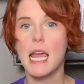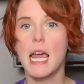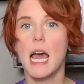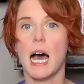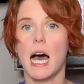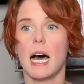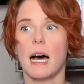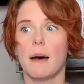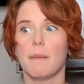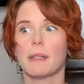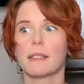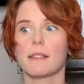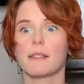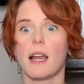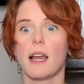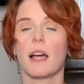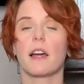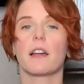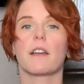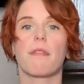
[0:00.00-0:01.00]
It's
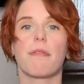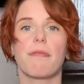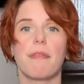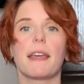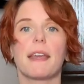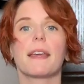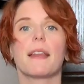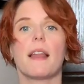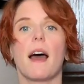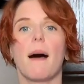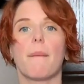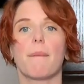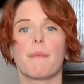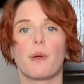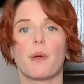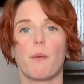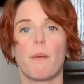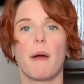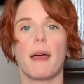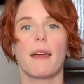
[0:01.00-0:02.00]
not going to thicken up the
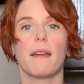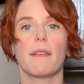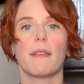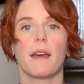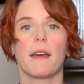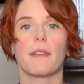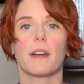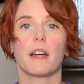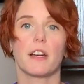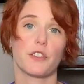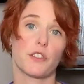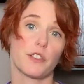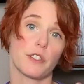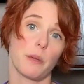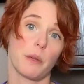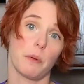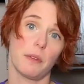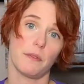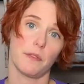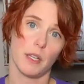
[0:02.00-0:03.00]
way that the custards that
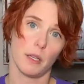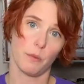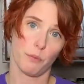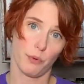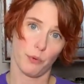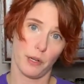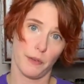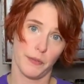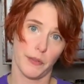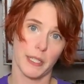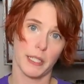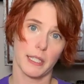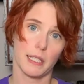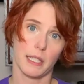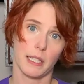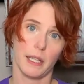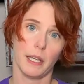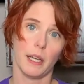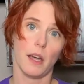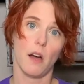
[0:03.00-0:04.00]
we've done
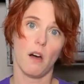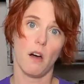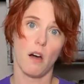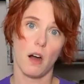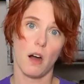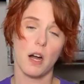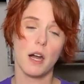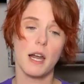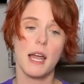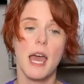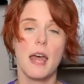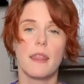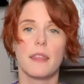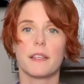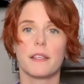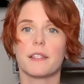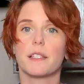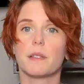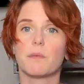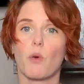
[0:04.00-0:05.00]
previously are.
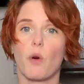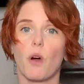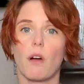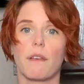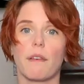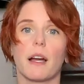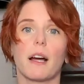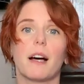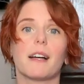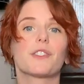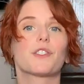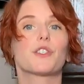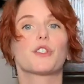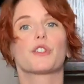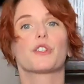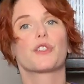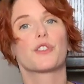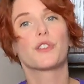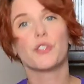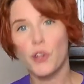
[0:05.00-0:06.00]
This is more of a custard
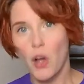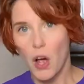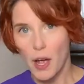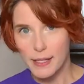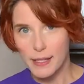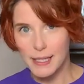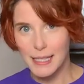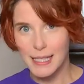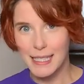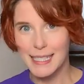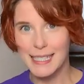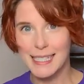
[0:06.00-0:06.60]
sauce.